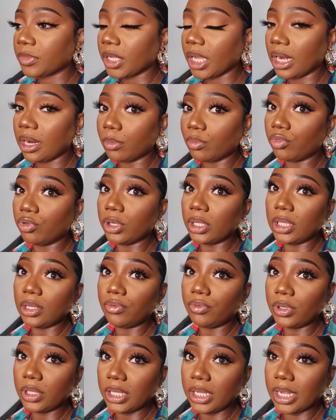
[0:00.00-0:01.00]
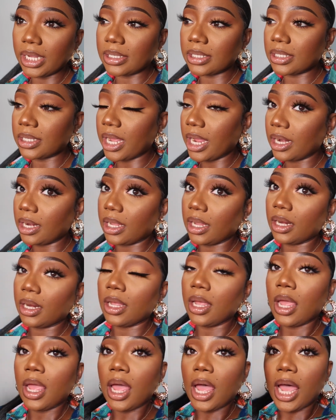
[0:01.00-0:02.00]
and I'm really really excited
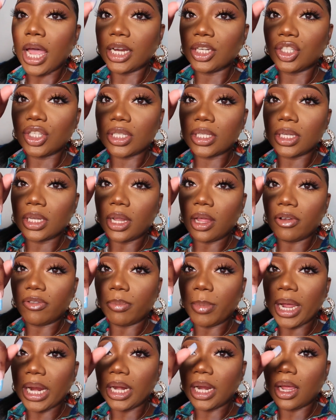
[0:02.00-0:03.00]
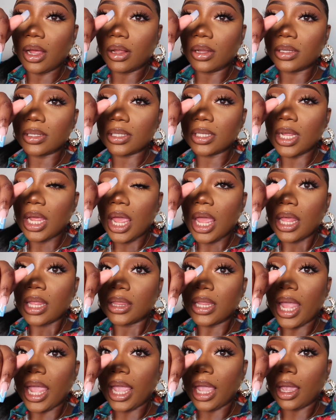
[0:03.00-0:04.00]
I just love my nails
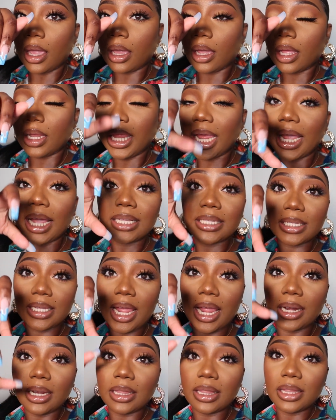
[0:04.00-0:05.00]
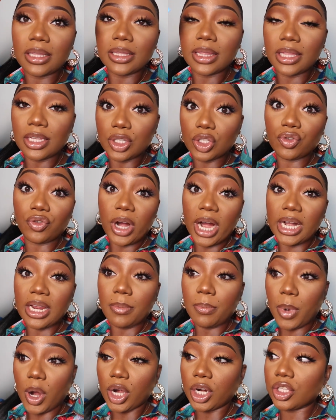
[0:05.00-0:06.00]
like like I said this Friday
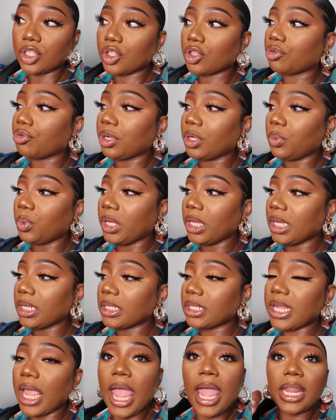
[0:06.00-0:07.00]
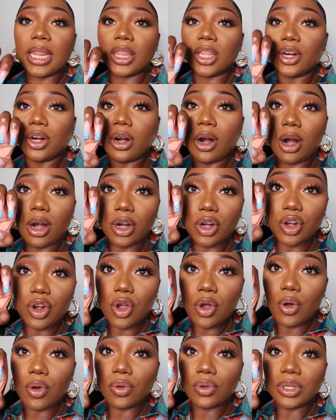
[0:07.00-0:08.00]
marks three weeks and there are
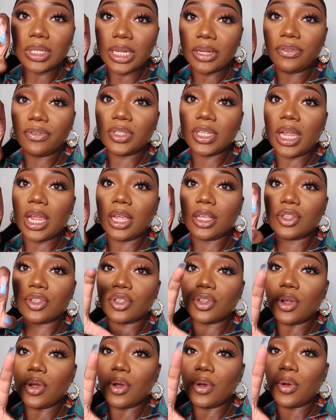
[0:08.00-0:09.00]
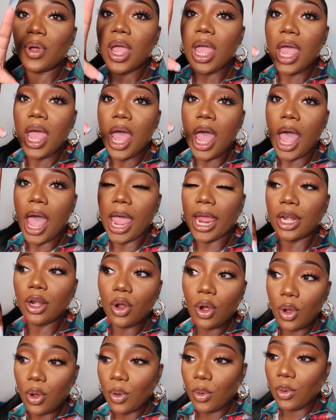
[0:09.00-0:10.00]
no lifting so I
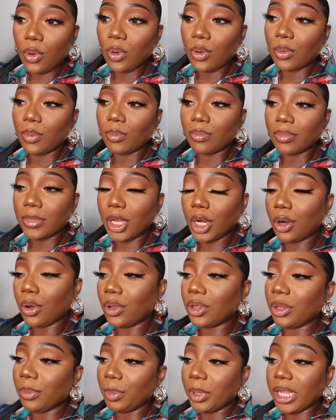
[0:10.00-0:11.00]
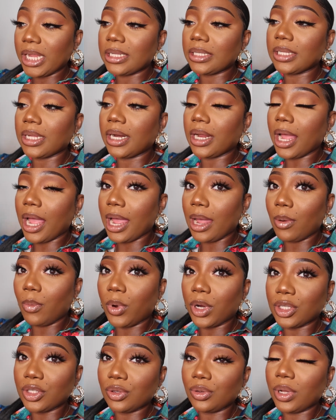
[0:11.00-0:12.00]
know you know the place that I
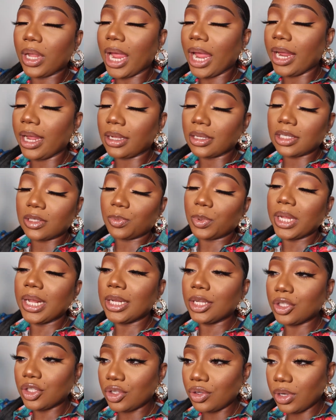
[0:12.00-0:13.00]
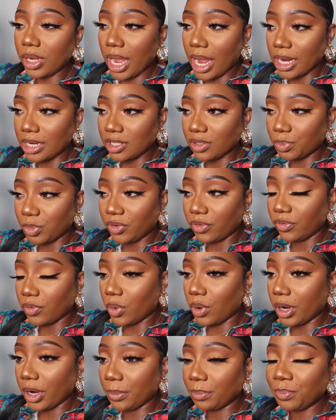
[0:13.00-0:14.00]
went to I explained it to you guys
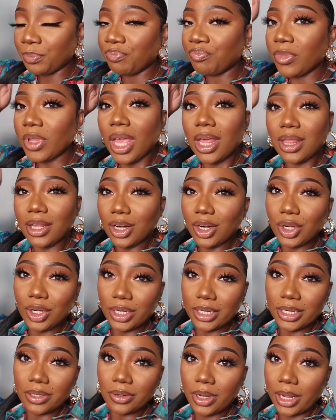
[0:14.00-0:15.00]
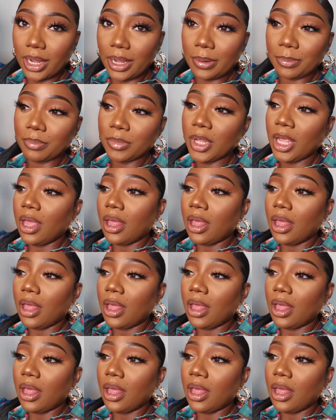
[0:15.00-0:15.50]
before they're good okay